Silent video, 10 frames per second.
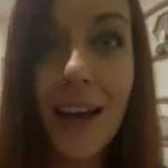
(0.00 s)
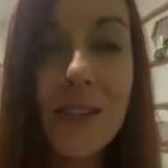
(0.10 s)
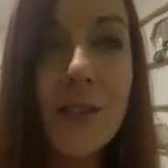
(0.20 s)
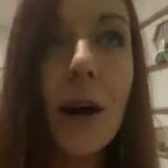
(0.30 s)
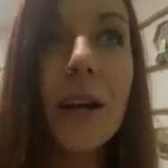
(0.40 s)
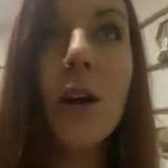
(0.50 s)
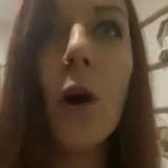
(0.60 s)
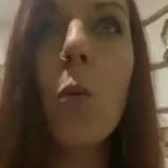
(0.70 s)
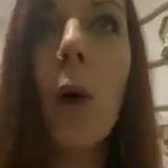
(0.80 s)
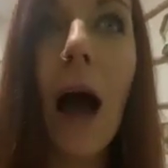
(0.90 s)
And so I can
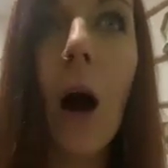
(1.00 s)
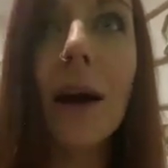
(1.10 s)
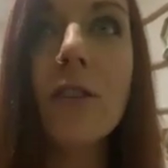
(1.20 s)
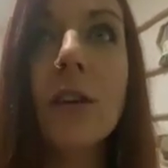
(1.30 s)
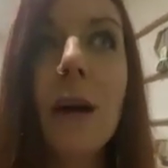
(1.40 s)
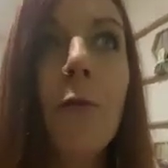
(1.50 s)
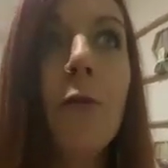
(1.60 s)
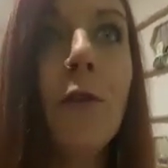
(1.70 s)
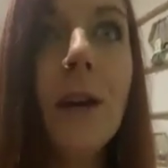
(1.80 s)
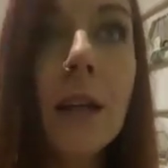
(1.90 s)
go, wow, actually, I'm
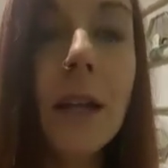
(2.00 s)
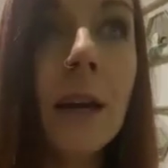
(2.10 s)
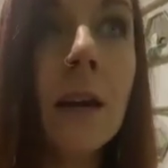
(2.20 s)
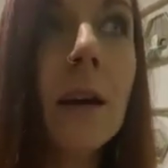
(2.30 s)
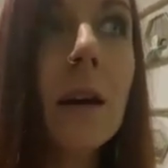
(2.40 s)
feeling